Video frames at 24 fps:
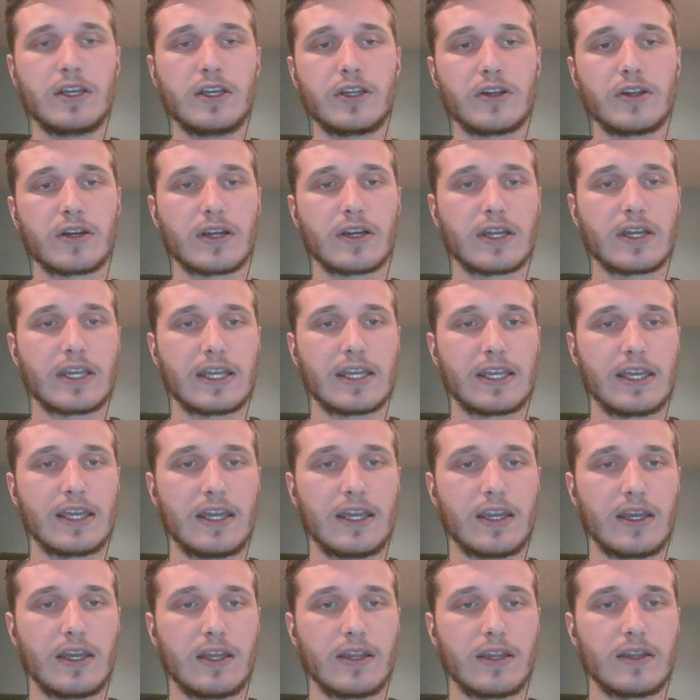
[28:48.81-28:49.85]
You're going to
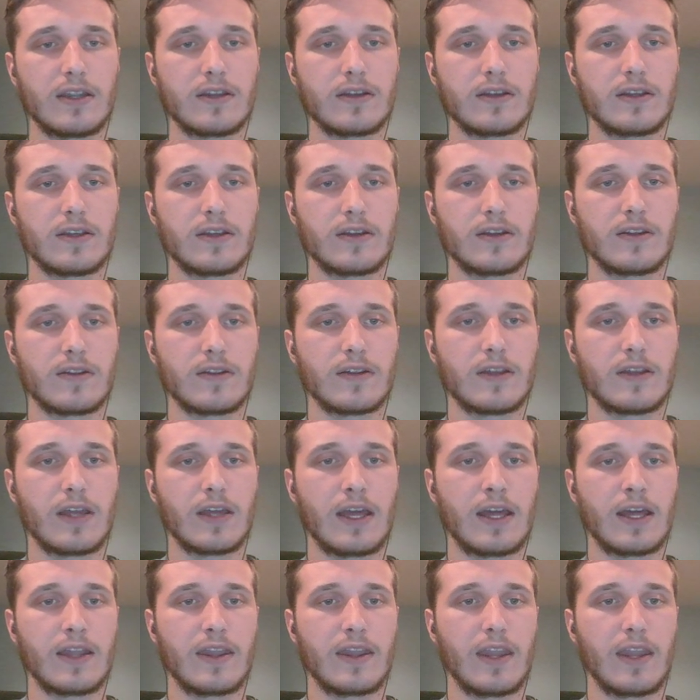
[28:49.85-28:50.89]
get it,
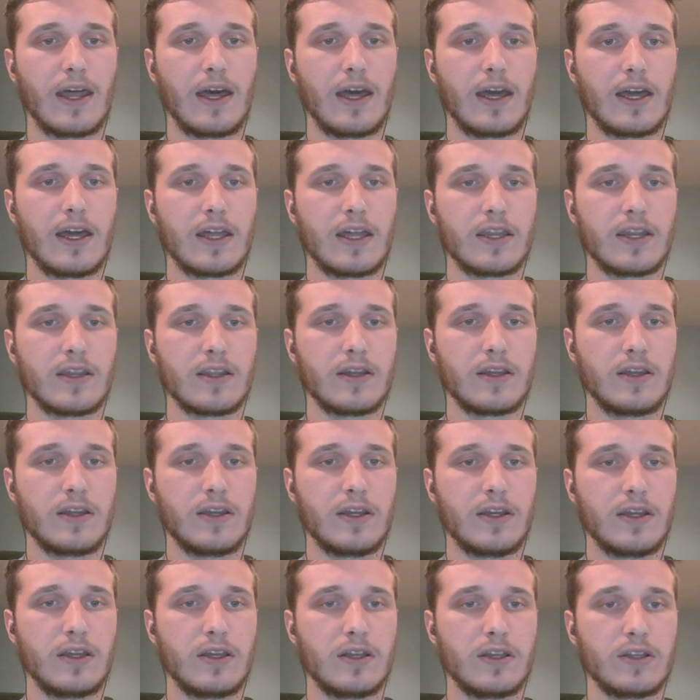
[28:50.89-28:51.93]
and then
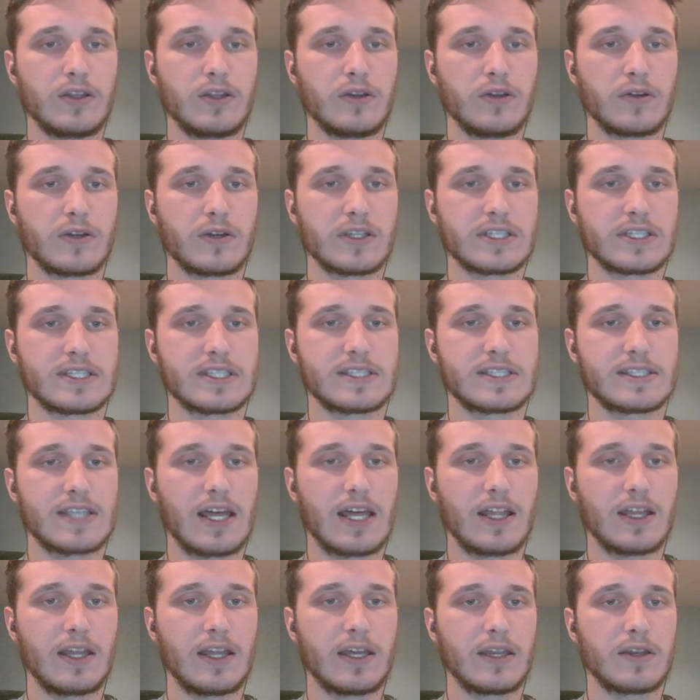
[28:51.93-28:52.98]
you could
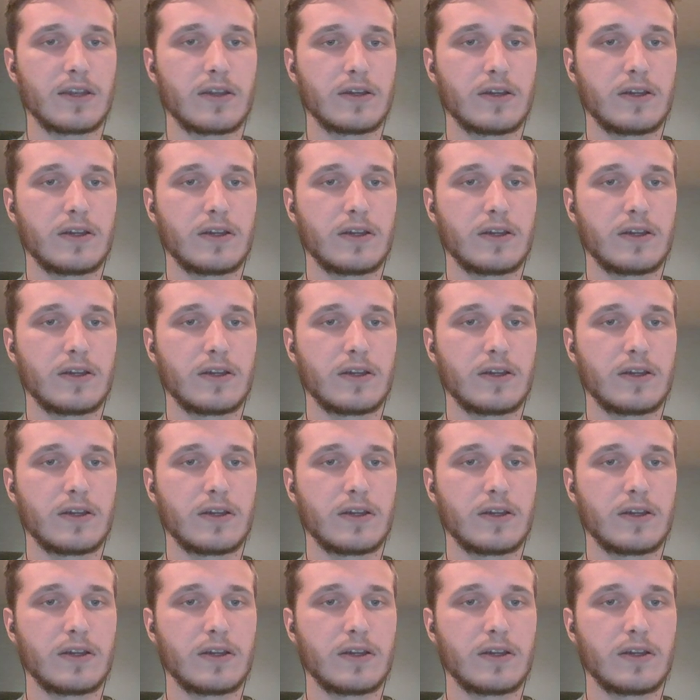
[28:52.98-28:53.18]
sell it